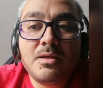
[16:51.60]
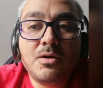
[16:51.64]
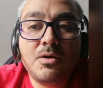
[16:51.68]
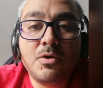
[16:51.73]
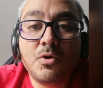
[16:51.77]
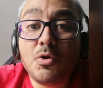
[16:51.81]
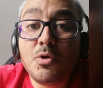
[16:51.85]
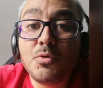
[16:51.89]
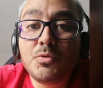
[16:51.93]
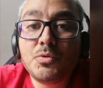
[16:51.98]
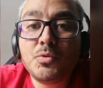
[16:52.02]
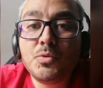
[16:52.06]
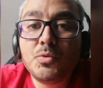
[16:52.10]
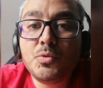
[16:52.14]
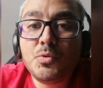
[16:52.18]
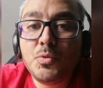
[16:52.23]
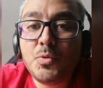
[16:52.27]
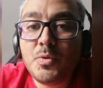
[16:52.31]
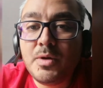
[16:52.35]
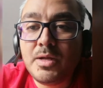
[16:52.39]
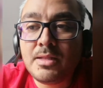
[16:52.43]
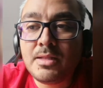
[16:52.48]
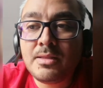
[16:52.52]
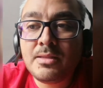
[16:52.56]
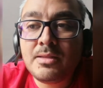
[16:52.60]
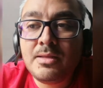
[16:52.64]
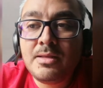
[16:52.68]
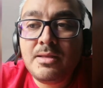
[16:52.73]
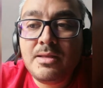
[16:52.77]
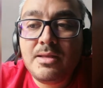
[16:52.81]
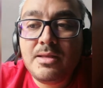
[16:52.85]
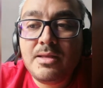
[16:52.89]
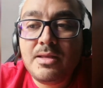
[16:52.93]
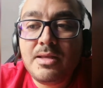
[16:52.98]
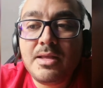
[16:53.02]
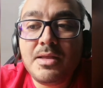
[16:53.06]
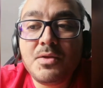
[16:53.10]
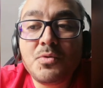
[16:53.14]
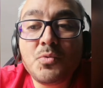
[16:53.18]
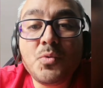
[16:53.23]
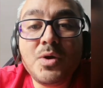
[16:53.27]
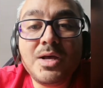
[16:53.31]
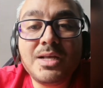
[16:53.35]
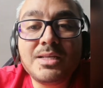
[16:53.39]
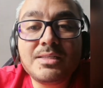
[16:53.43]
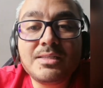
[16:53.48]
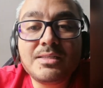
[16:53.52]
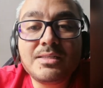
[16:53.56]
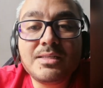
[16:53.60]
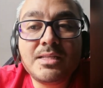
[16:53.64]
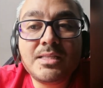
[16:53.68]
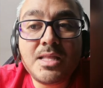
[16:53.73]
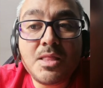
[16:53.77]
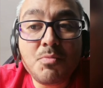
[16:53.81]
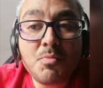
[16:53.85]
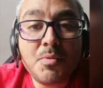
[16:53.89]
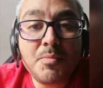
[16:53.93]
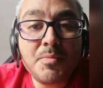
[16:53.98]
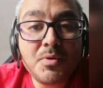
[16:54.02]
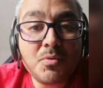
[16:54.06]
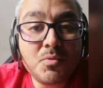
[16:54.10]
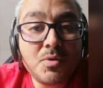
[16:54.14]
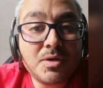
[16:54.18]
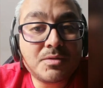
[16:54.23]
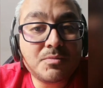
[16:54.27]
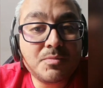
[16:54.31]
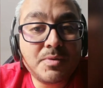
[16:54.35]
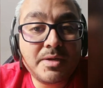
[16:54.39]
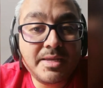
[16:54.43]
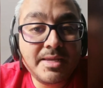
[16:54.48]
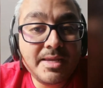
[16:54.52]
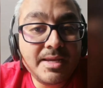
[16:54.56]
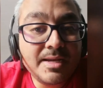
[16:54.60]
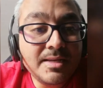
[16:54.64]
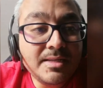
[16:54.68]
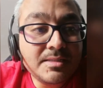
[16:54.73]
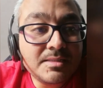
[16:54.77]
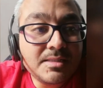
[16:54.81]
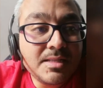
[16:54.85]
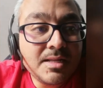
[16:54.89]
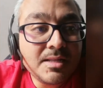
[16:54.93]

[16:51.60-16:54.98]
or how to do it. It was at that moment was my English